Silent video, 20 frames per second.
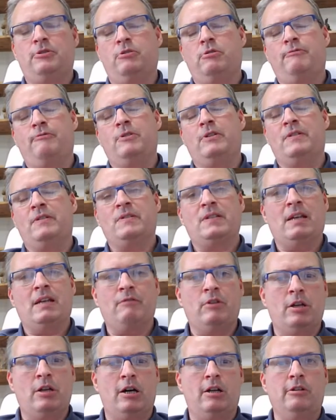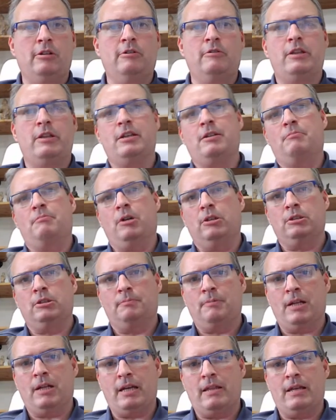So if you can save $1, they can
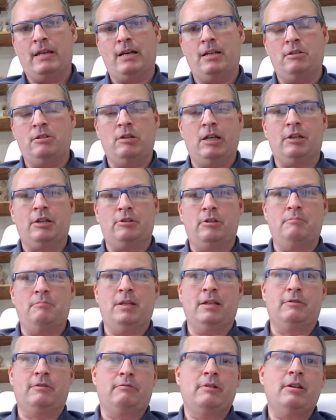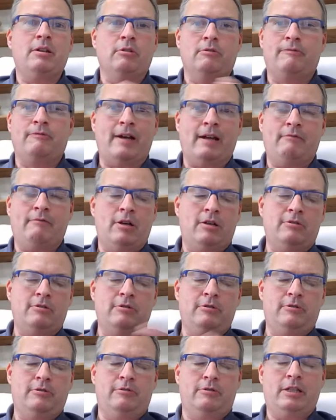multiply that, and you actually make $3 or $5
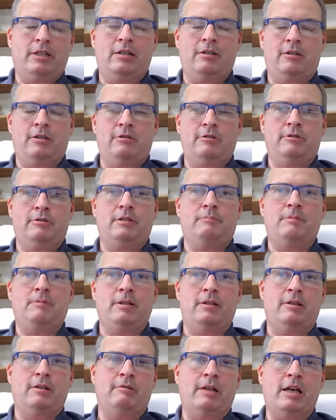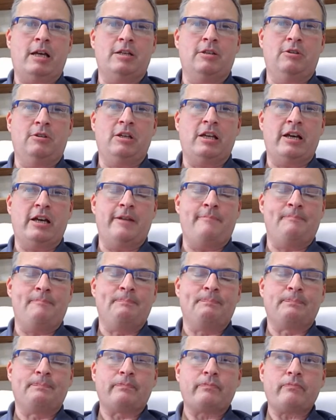or $10, depending on how you look at it.
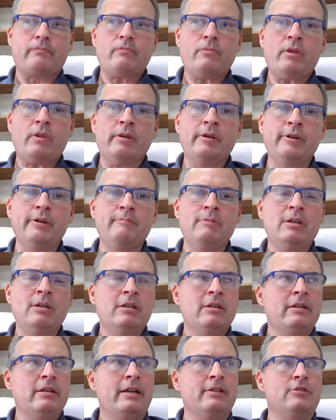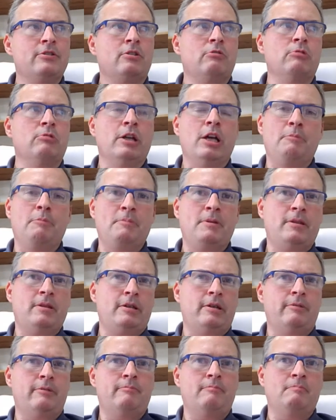And so we're helping
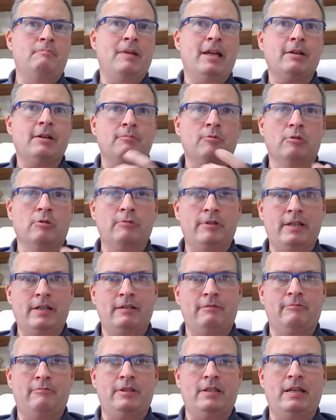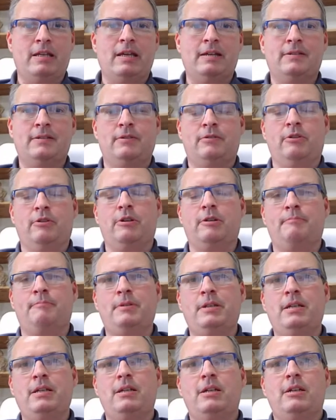them make more when they exit their
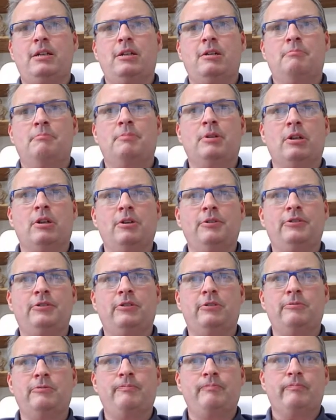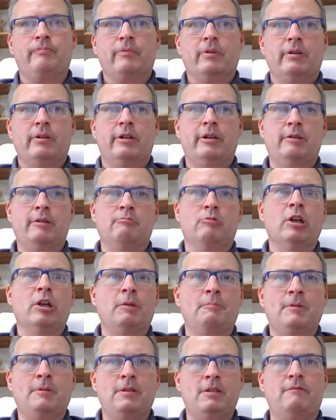company, but also we're
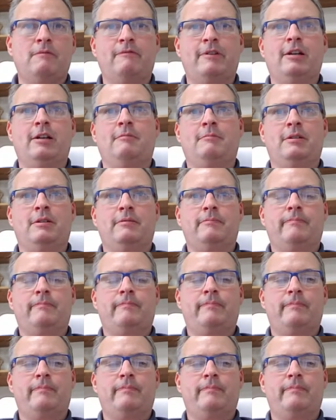helping the environment.